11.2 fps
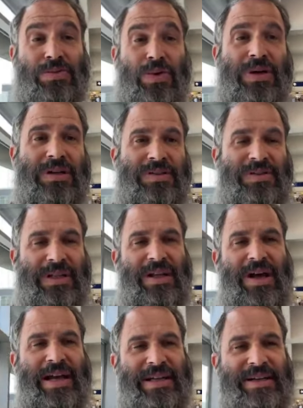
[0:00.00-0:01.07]
roar of the
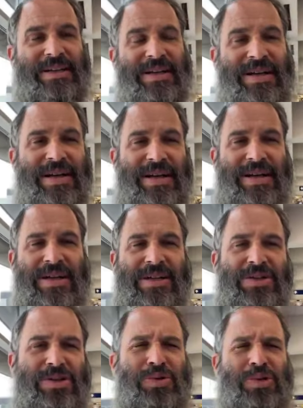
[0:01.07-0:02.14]
lion.
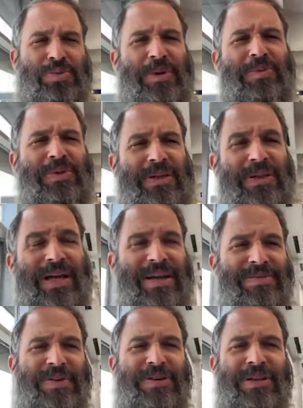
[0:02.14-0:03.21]
The Jewish people
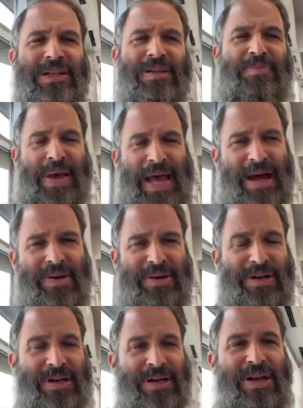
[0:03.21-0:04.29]
had very little
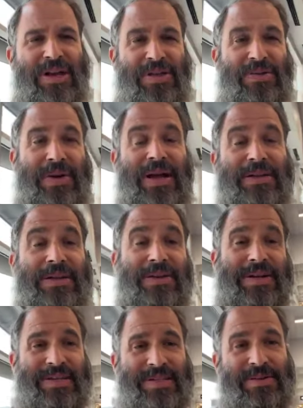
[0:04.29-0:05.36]
power throughout
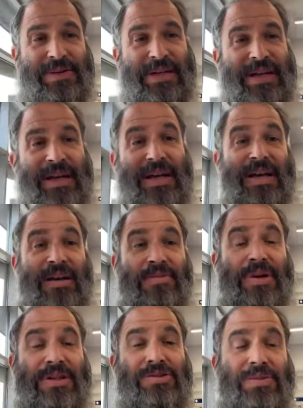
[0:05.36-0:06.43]
their history,
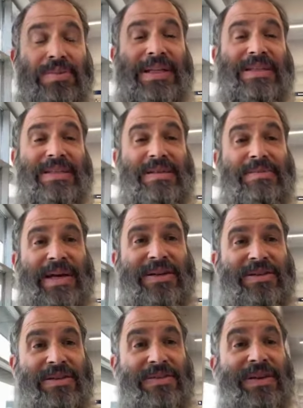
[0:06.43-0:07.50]
but tremendous
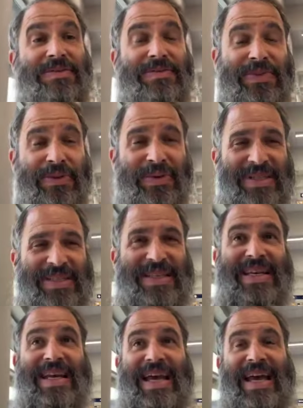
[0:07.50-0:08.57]
amount of
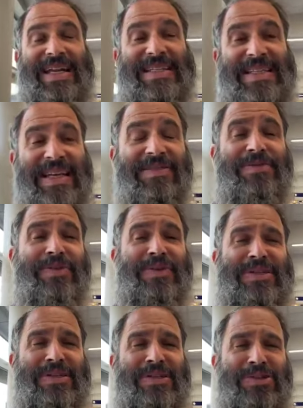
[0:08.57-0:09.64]
influence. And it's the
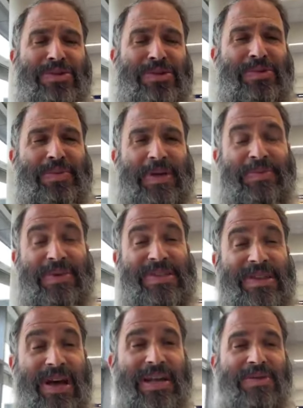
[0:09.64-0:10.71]
influence of the Jewish people,
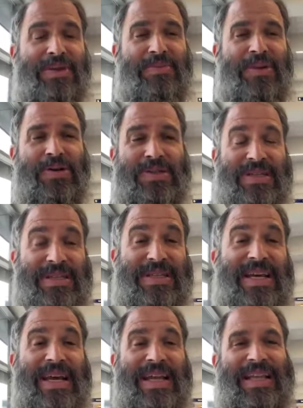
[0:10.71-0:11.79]
starting with Moses,
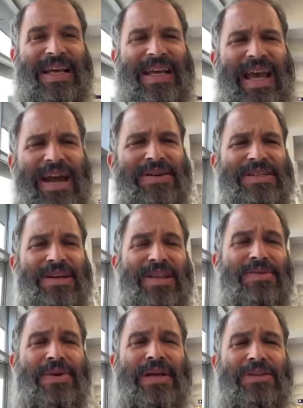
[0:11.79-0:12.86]
that carries
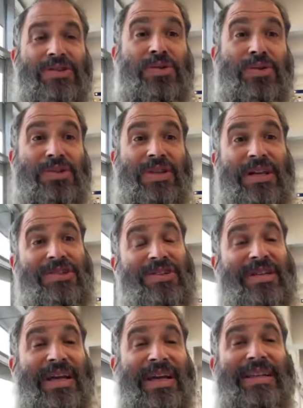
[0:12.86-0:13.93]
on throughout the Jewish
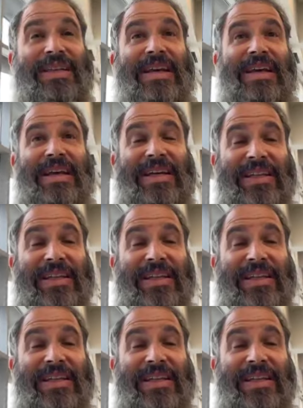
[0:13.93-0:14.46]
nation and